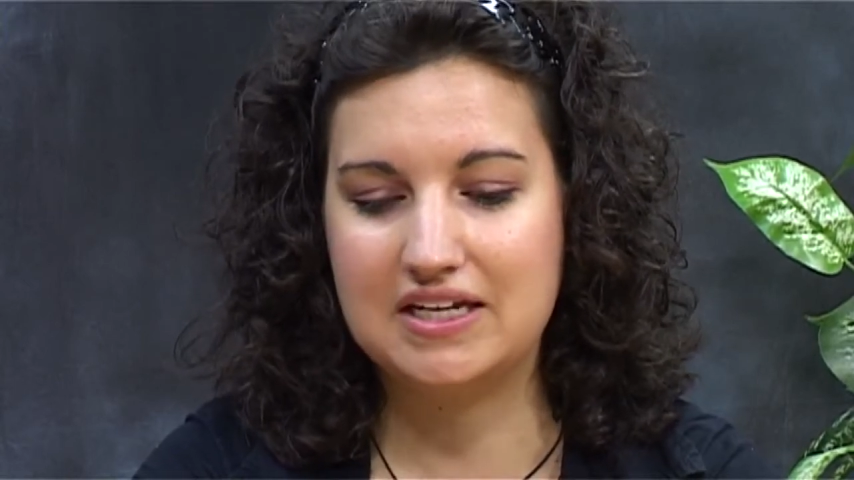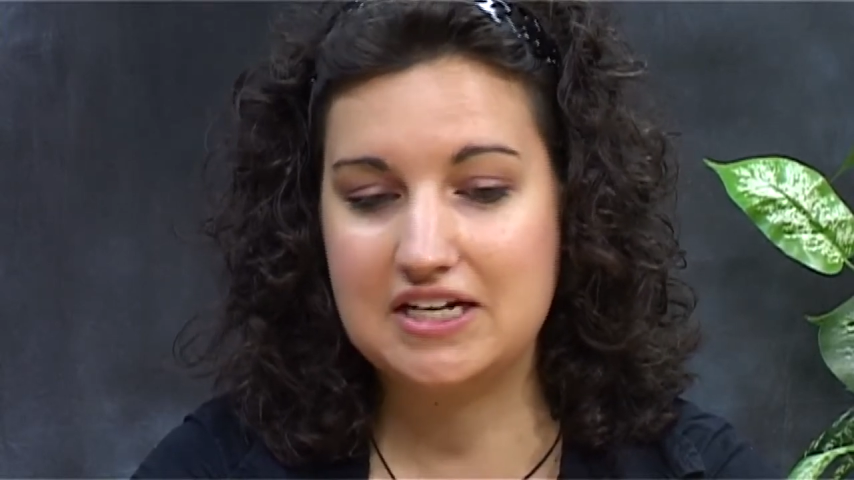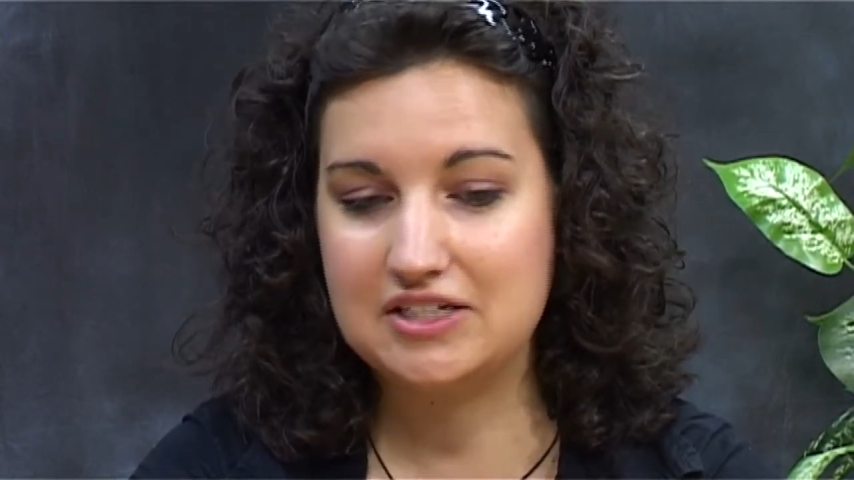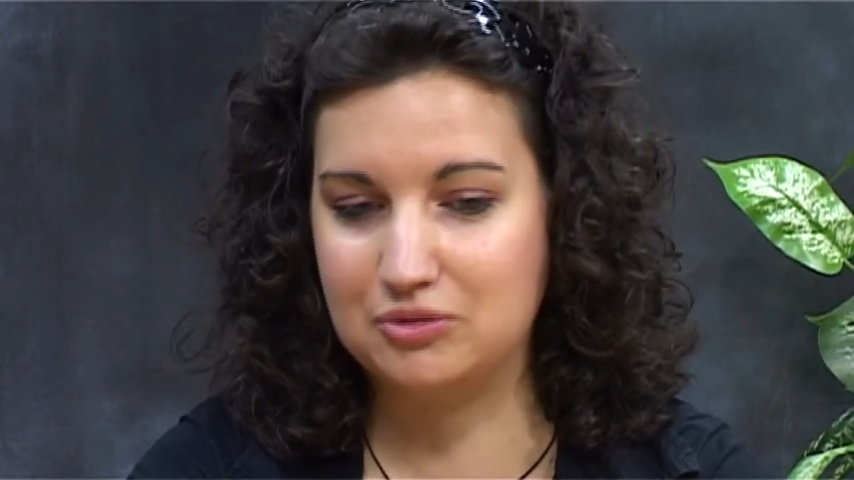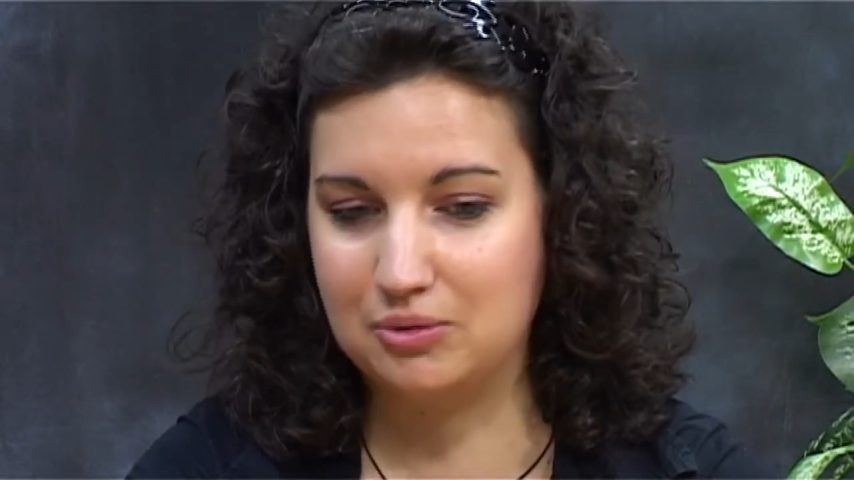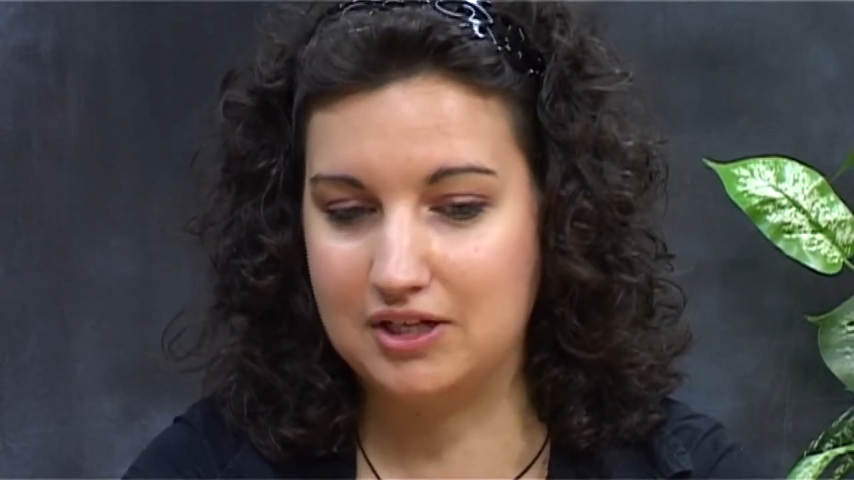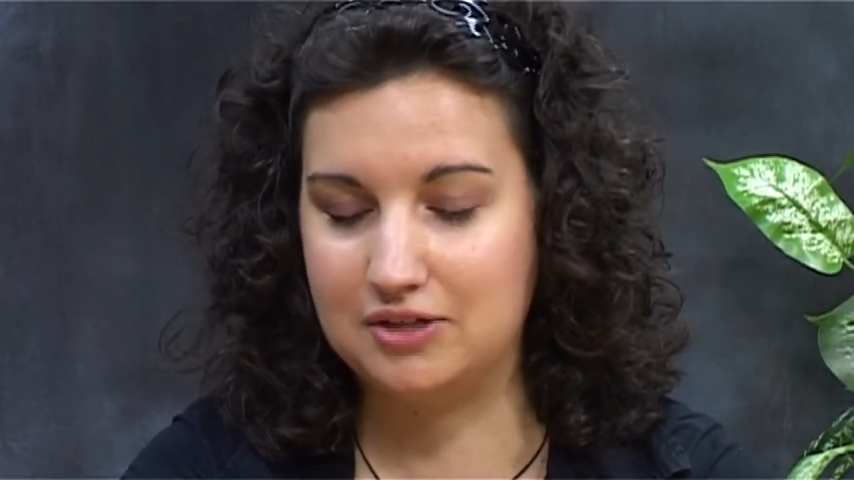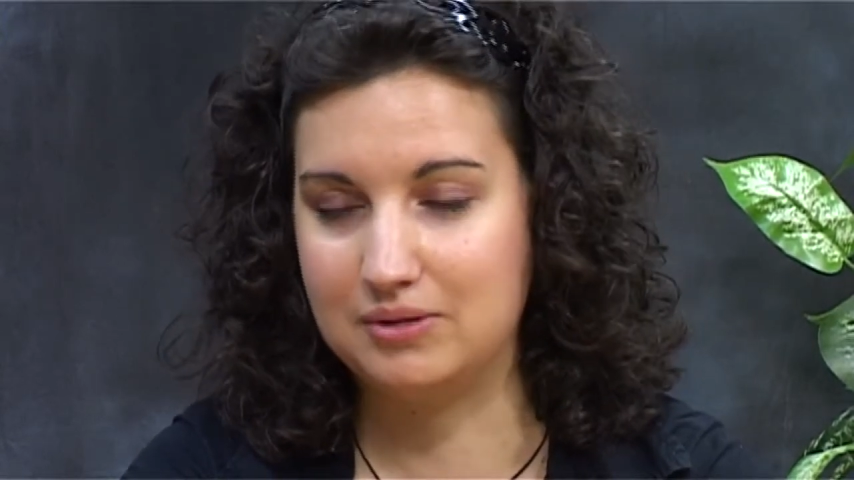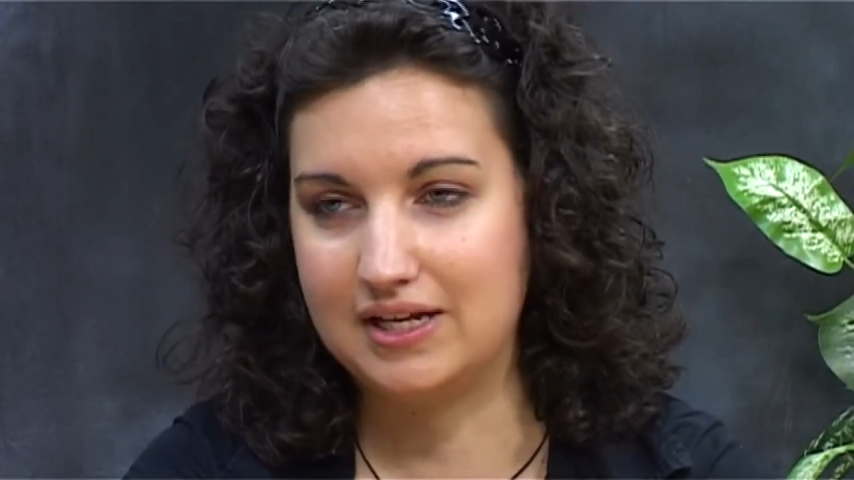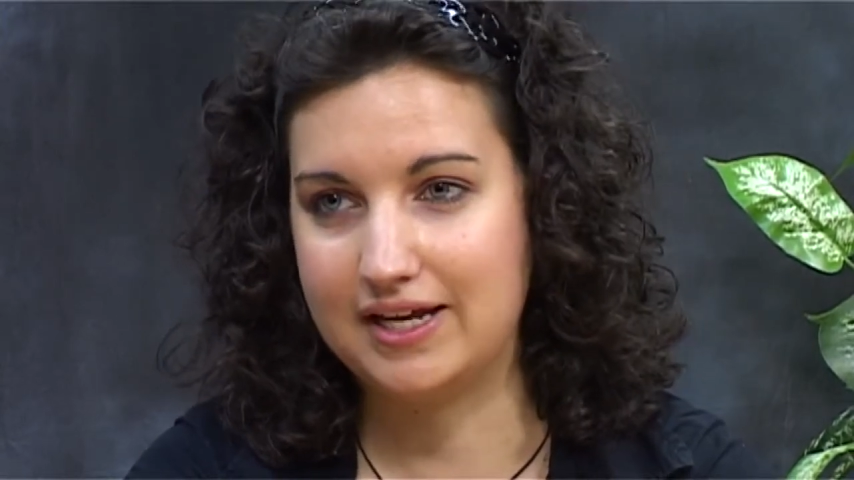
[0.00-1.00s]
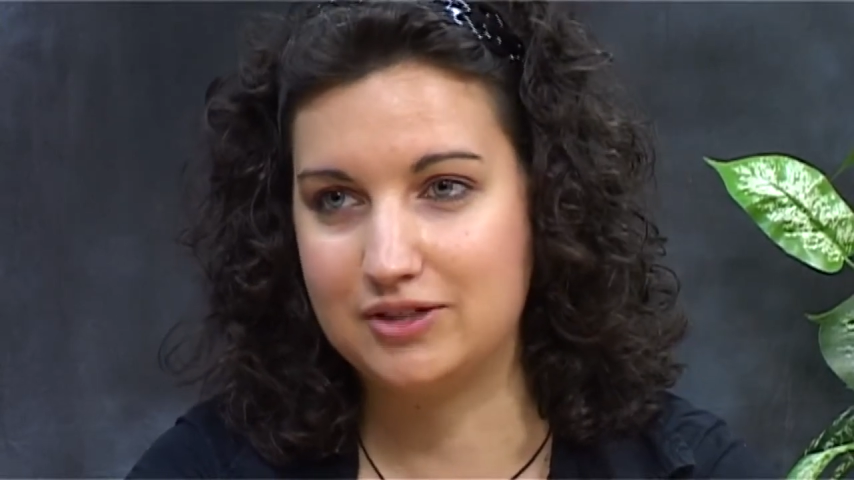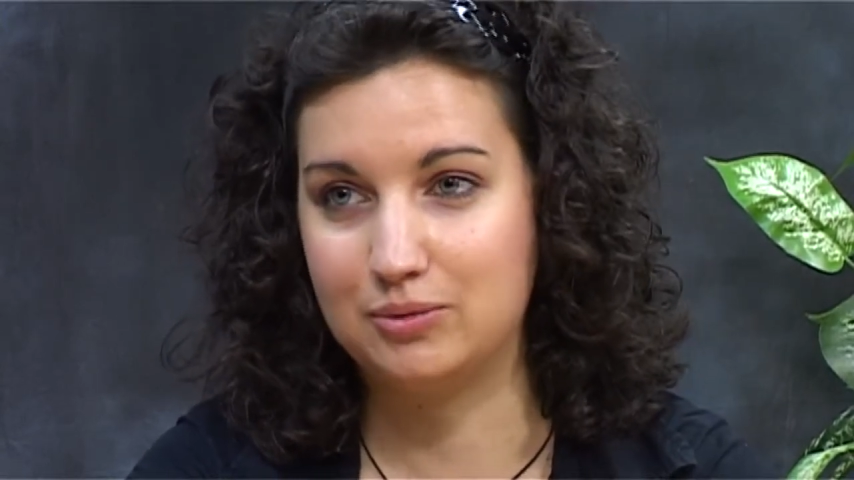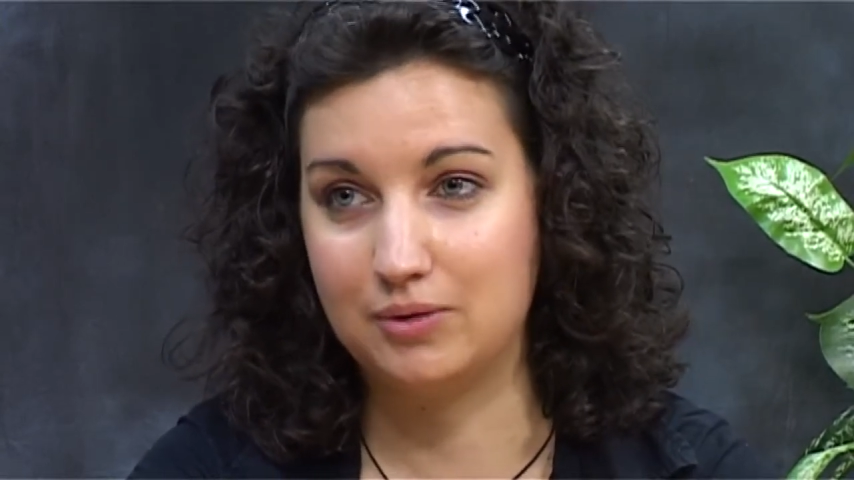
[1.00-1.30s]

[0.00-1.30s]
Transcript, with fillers: it doesn't really relate to